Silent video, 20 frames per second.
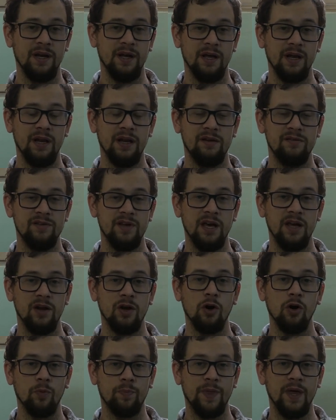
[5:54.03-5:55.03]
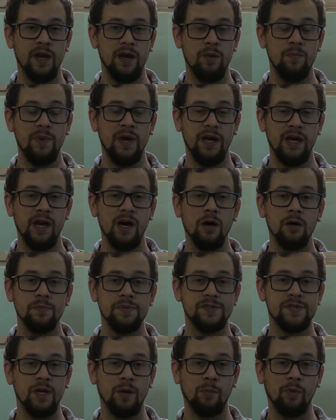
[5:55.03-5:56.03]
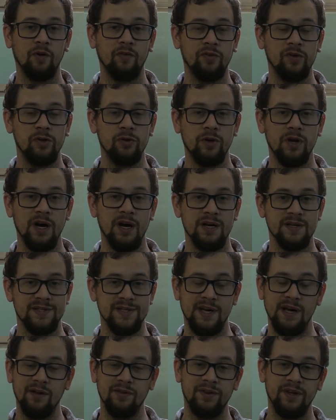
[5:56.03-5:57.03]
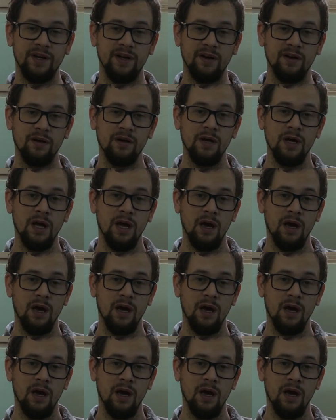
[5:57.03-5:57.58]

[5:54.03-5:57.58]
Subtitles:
and hope that it may help some of you guys out there,